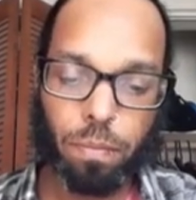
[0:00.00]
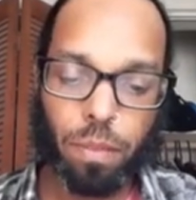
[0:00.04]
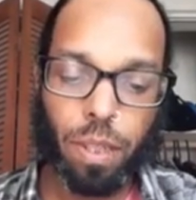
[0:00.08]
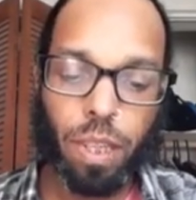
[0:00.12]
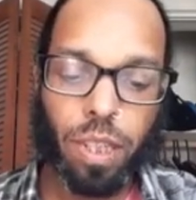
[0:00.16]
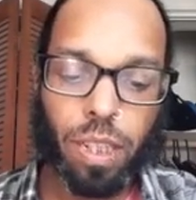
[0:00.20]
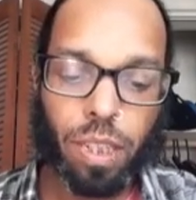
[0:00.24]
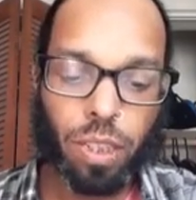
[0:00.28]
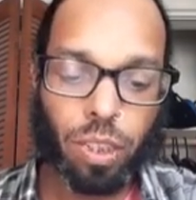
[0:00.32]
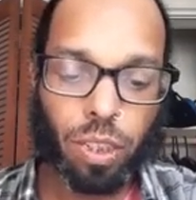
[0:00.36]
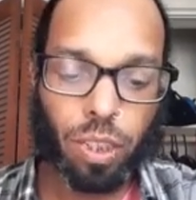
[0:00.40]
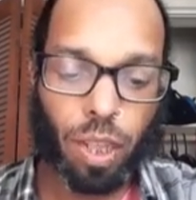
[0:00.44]

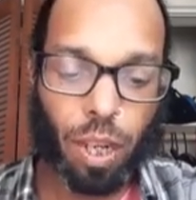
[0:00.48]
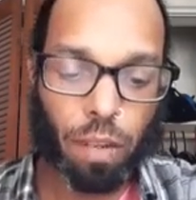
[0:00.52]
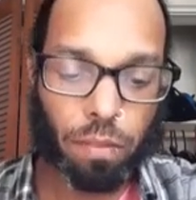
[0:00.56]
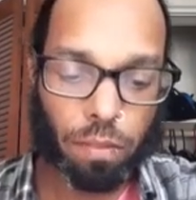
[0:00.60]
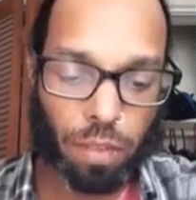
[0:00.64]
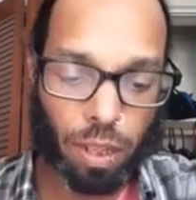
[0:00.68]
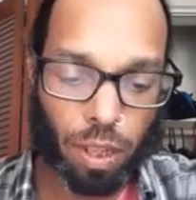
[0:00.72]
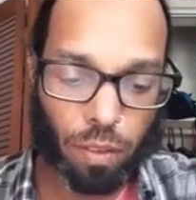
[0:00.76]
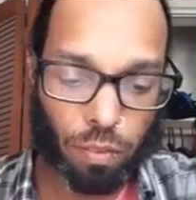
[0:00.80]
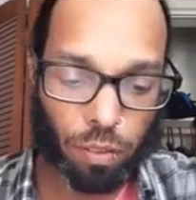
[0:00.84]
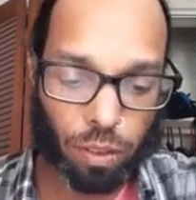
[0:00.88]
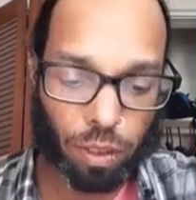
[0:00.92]
He shaved
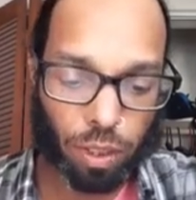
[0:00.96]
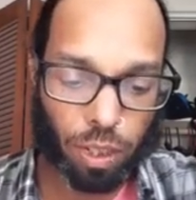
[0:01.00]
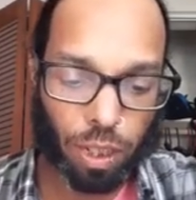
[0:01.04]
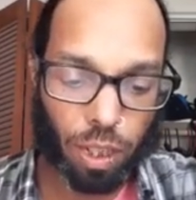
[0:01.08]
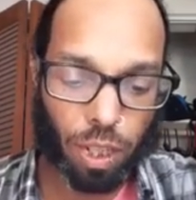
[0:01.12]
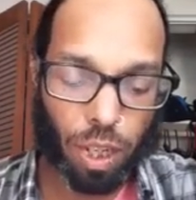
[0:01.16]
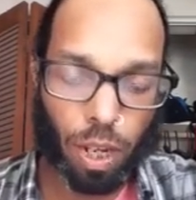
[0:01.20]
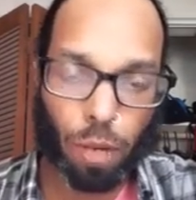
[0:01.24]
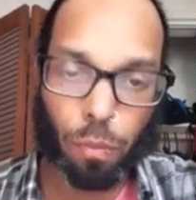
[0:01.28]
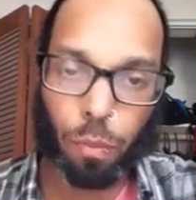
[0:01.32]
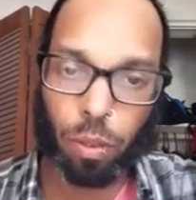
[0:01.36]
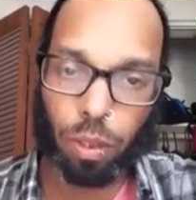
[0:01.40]

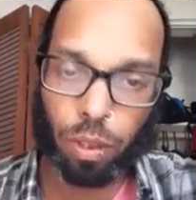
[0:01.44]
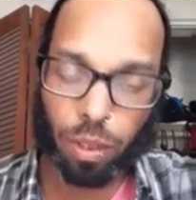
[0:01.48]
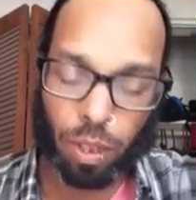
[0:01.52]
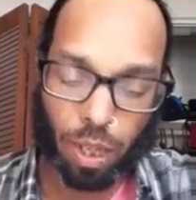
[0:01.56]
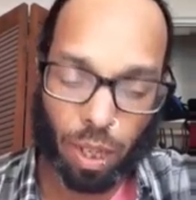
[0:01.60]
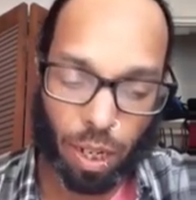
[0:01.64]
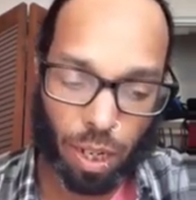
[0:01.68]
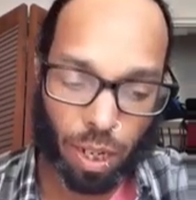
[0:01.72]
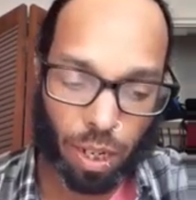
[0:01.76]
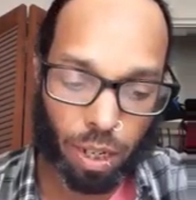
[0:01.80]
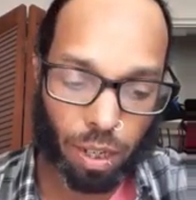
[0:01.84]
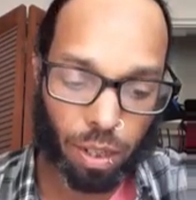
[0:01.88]
evenly and with
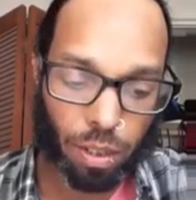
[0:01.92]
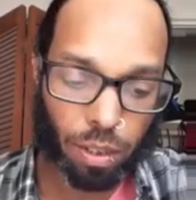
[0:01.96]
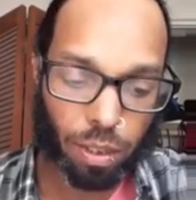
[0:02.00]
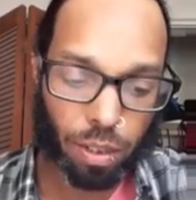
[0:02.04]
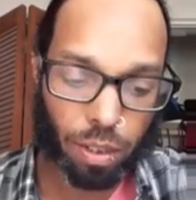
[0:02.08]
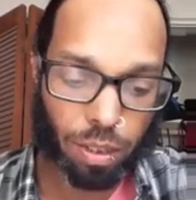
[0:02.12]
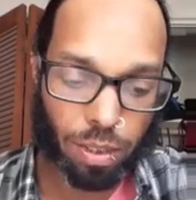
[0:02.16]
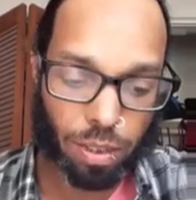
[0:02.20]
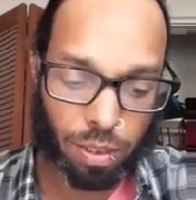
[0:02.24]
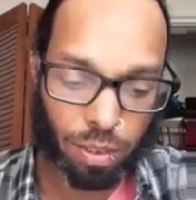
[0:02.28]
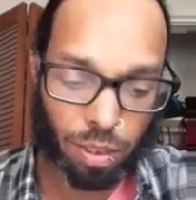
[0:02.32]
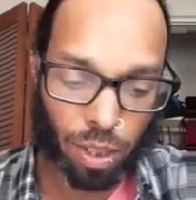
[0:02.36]
care
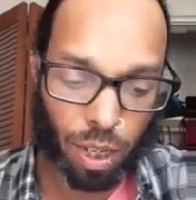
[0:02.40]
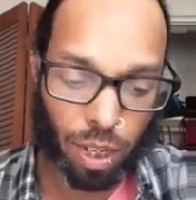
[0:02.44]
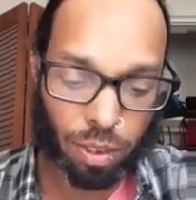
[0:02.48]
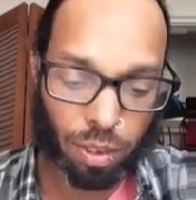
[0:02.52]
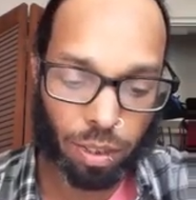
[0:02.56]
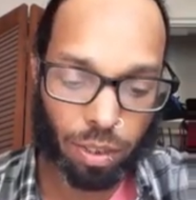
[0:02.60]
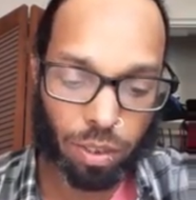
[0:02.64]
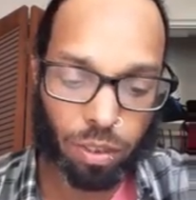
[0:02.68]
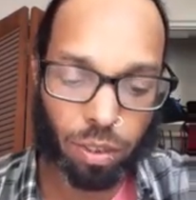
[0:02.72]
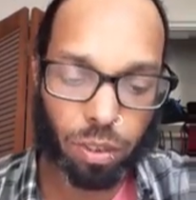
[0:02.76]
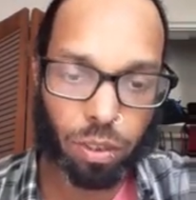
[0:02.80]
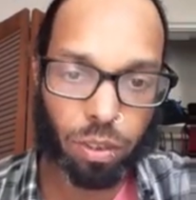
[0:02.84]
and
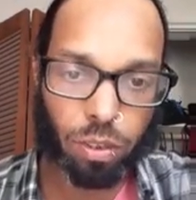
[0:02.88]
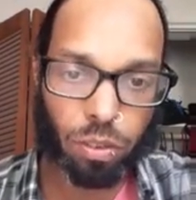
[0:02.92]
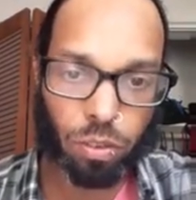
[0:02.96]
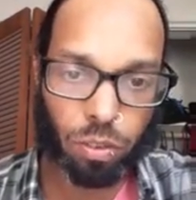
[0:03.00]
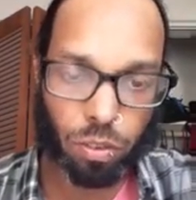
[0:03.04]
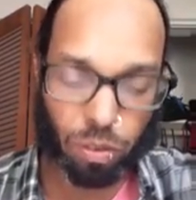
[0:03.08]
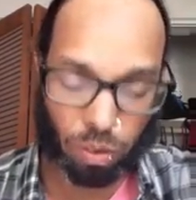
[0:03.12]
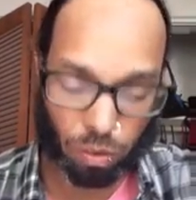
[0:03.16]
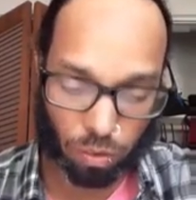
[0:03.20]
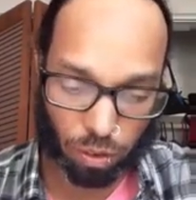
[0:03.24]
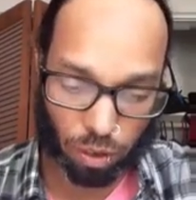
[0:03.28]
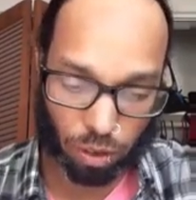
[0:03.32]
silence,
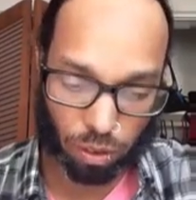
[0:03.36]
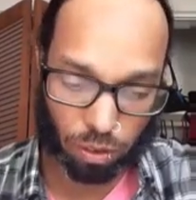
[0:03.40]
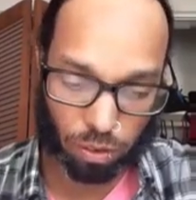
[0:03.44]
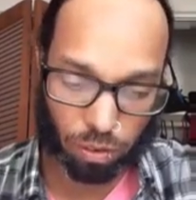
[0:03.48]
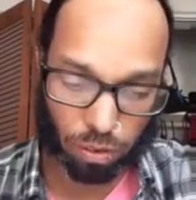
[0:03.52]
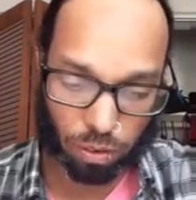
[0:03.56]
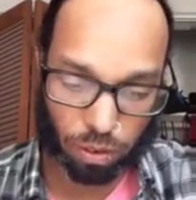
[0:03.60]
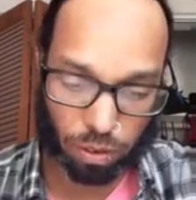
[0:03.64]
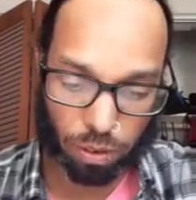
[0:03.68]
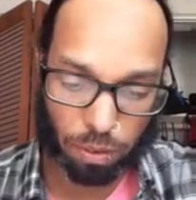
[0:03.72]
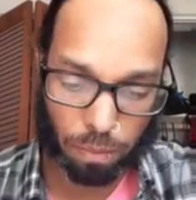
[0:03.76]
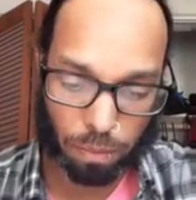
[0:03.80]
seriously.